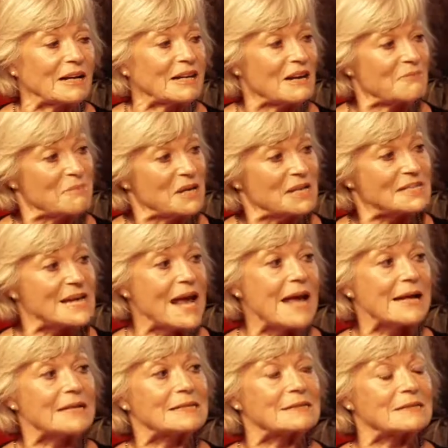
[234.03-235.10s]
gave me a
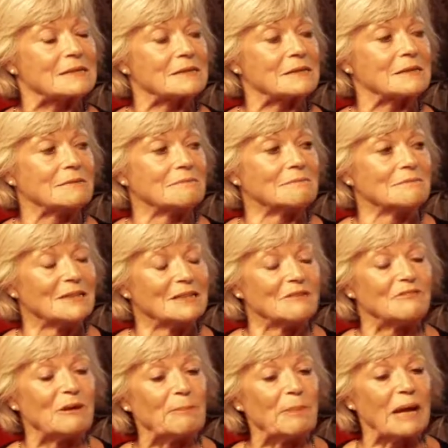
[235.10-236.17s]
taste
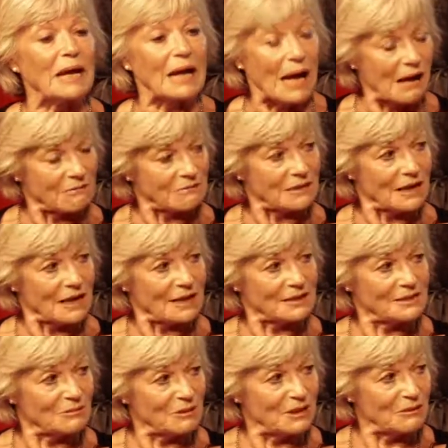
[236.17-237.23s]
for being out there
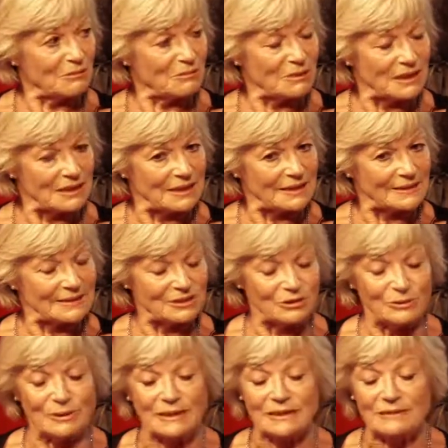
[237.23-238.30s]
doing what I like
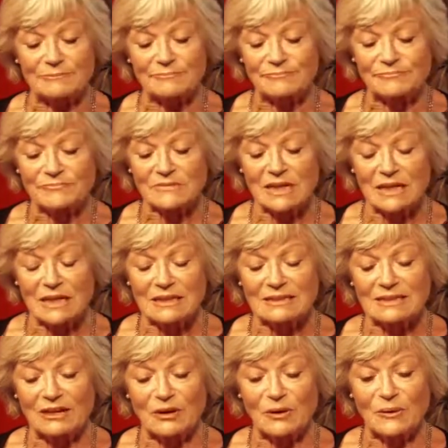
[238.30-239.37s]
doing.
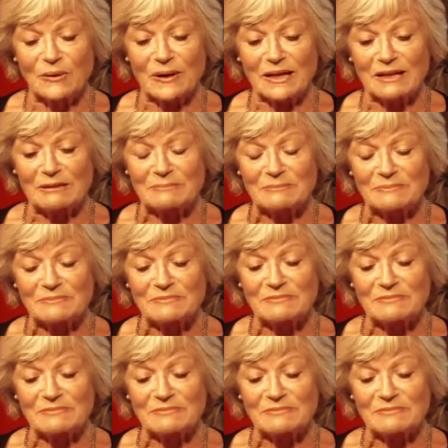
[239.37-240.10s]
So um,